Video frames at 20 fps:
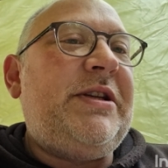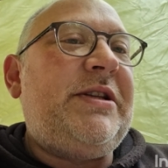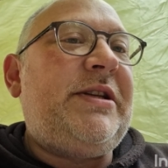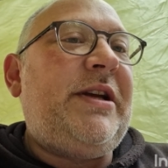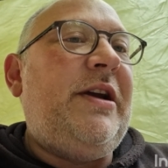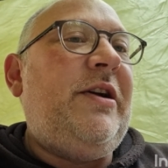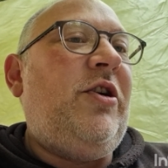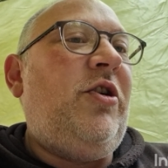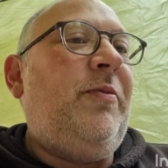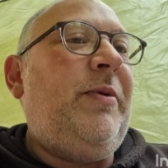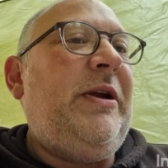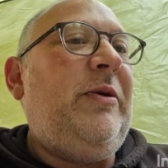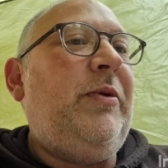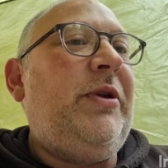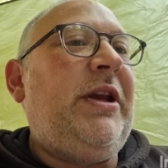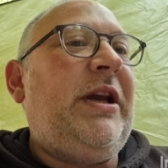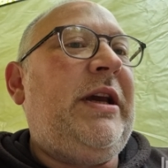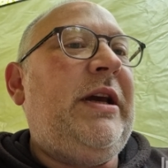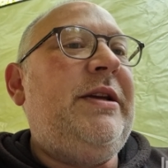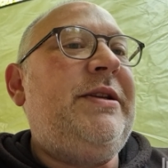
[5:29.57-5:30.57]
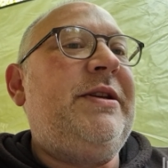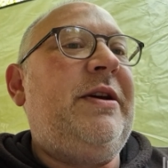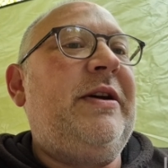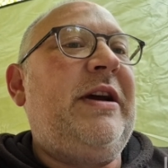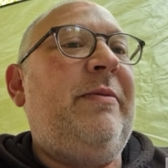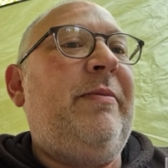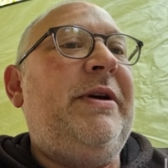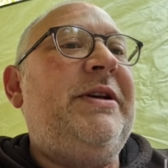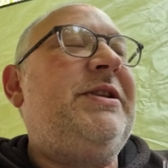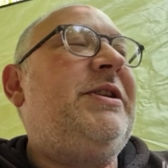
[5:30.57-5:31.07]
stay home and eat with the kids, I'll
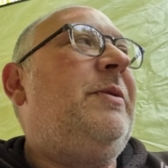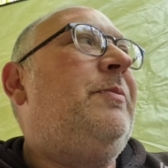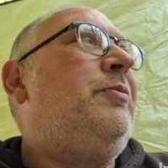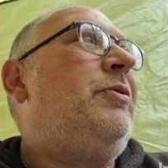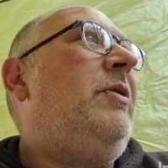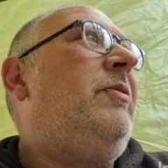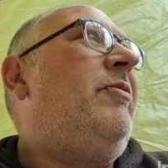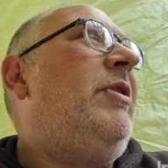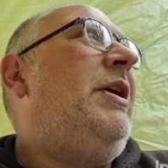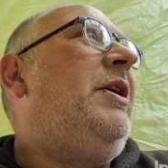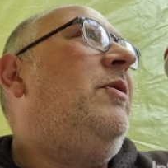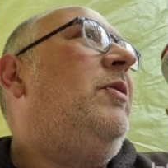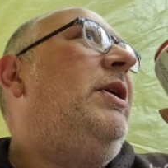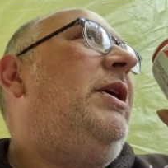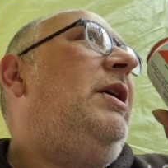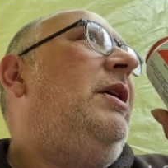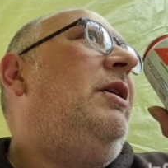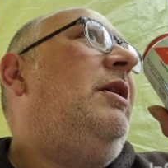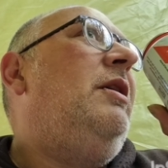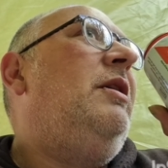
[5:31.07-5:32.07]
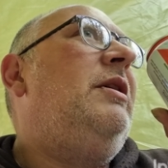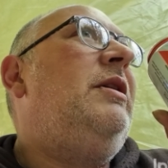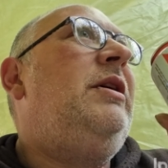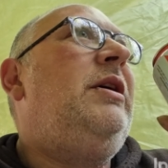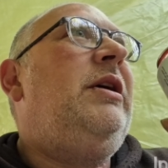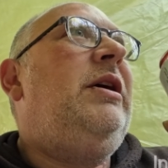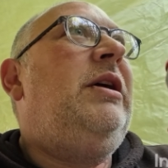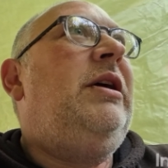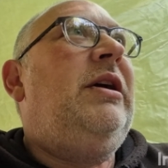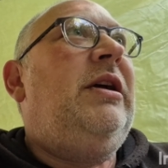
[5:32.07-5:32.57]
get my supper on right away here.
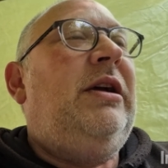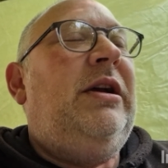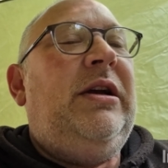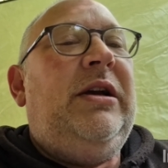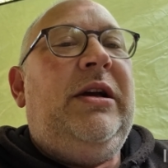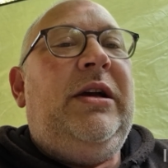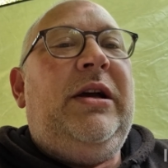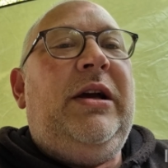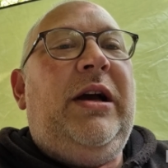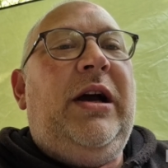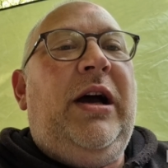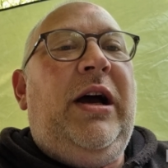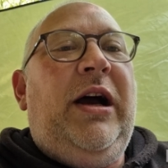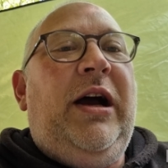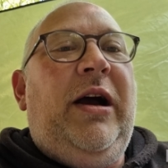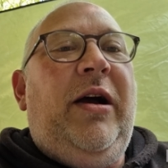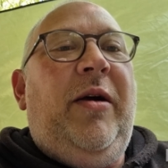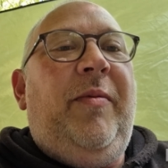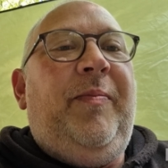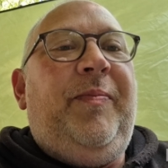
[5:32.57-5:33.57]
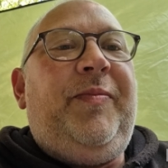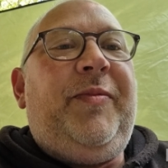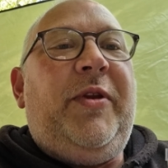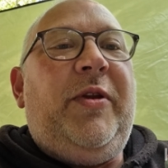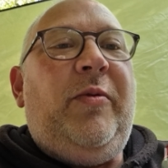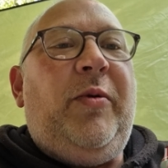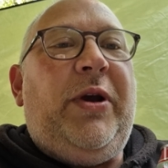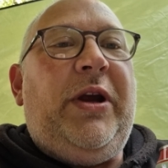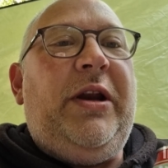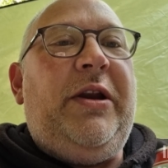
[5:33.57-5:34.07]

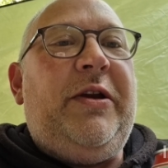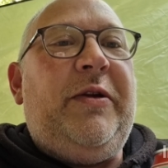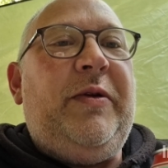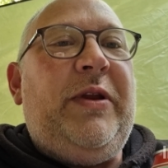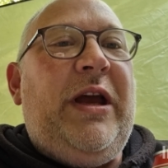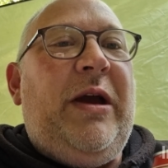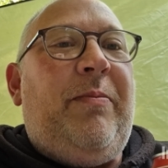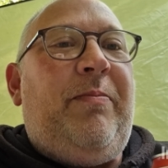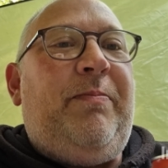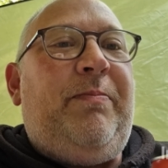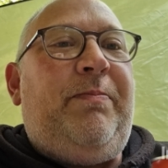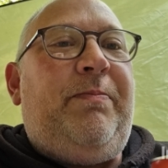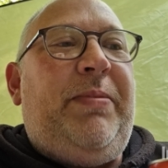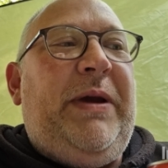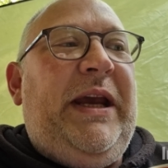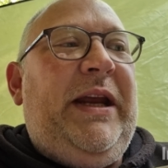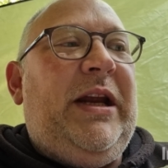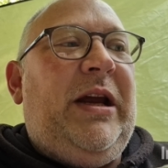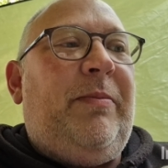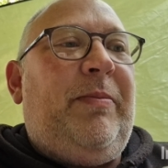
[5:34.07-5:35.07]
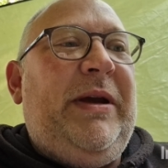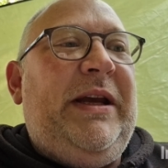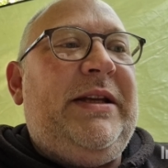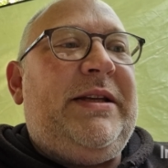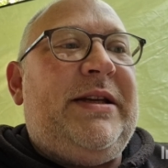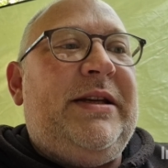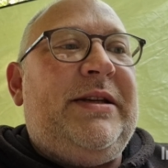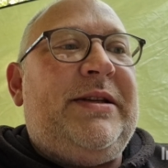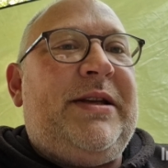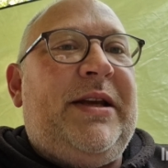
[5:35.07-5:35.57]
We're going to do the pita
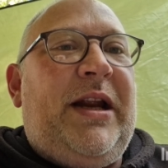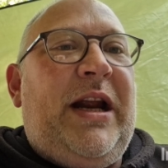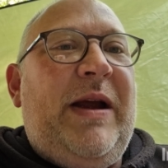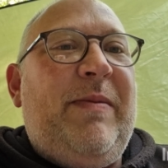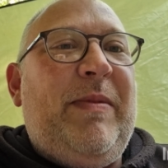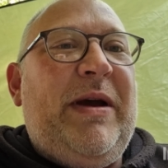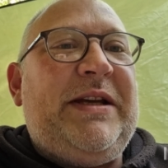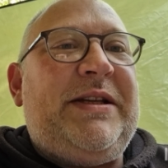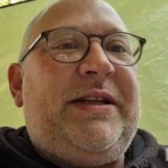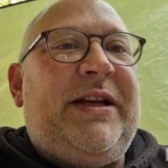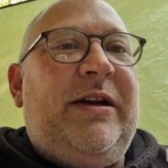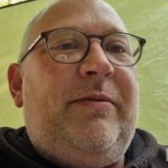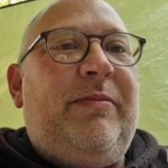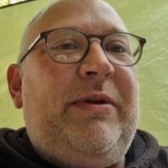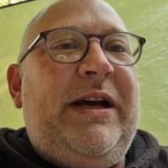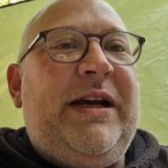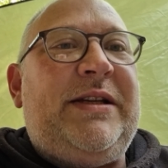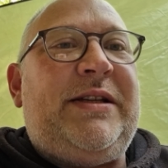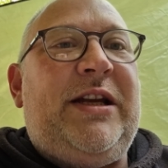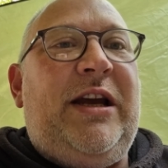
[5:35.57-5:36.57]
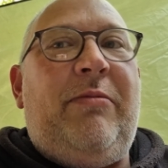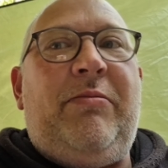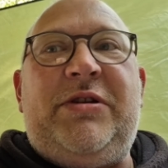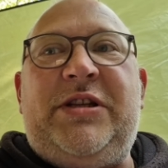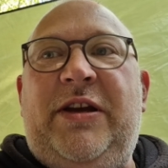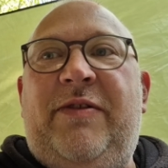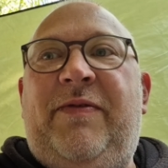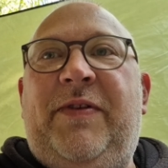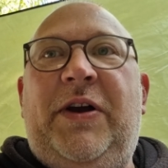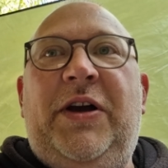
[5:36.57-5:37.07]
pizzas that I messed up last time
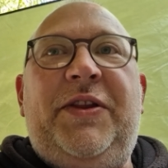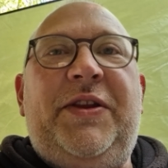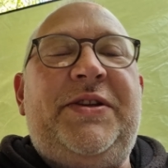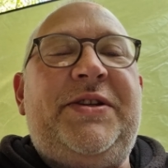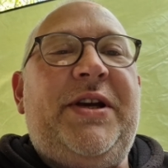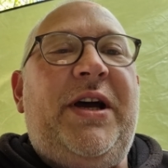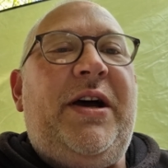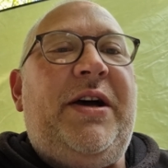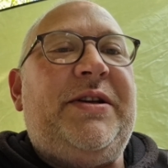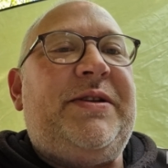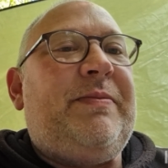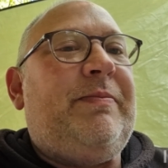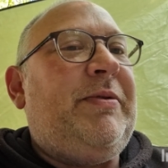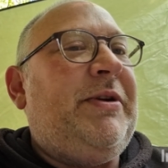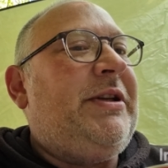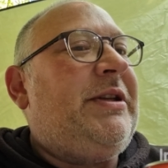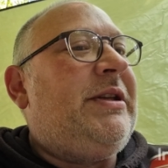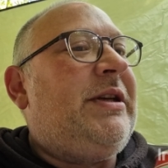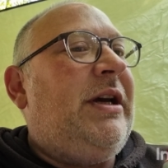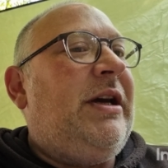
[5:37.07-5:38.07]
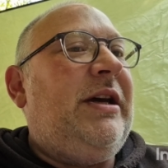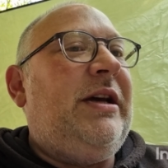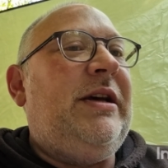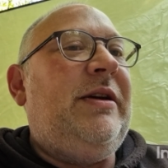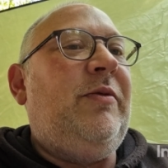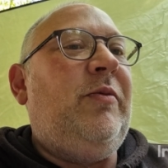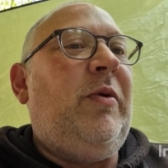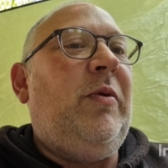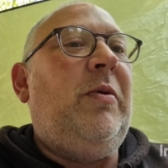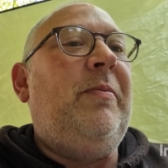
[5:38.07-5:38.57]
because I forgot the sauce, but
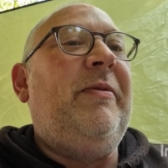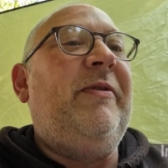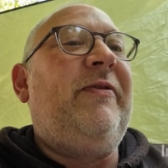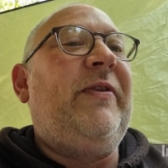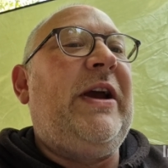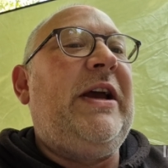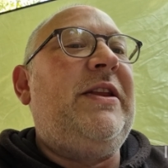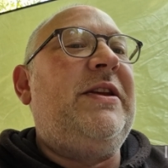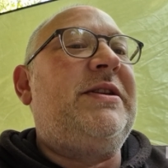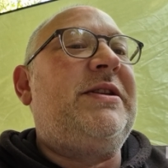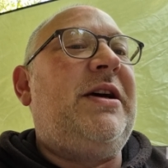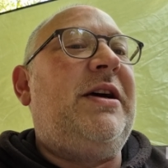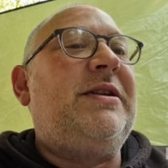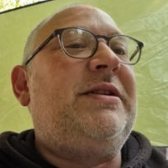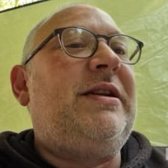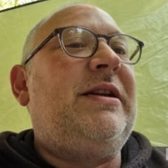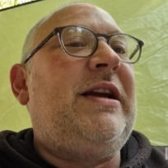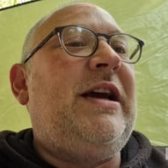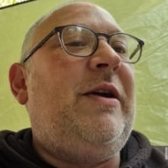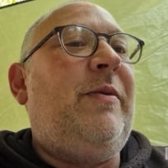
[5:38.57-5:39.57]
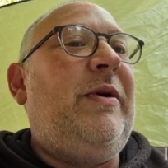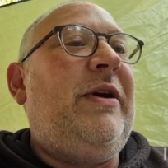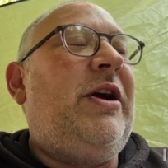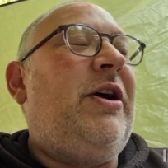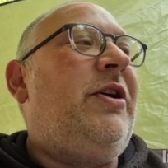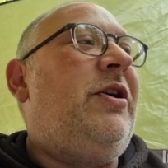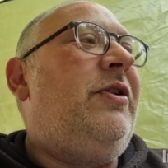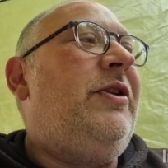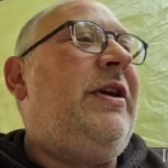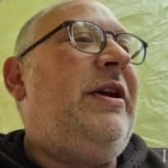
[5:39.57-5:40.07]
we won't forget the sauce today. We
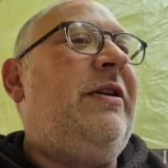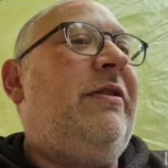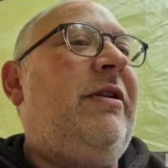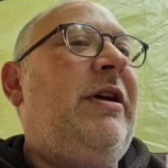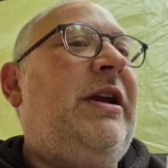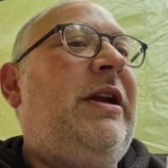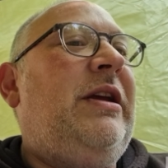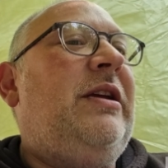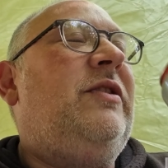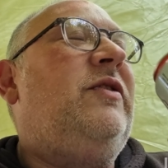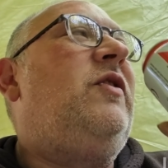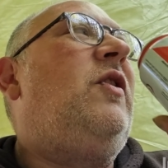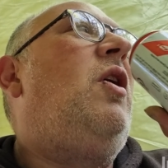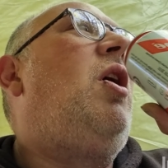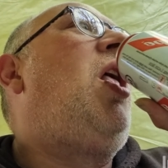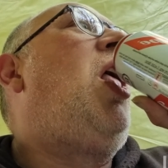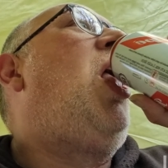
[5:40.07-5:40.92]
got all the ingredients.